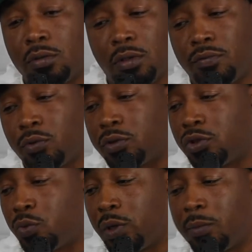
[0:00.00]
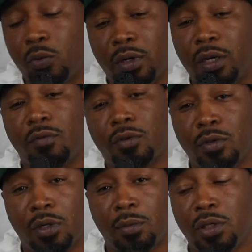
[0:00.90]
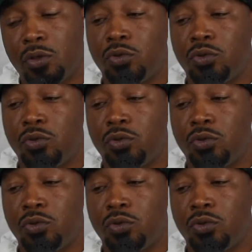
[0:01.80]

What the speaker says: if you're a swimmer, whatever, you know what I mean.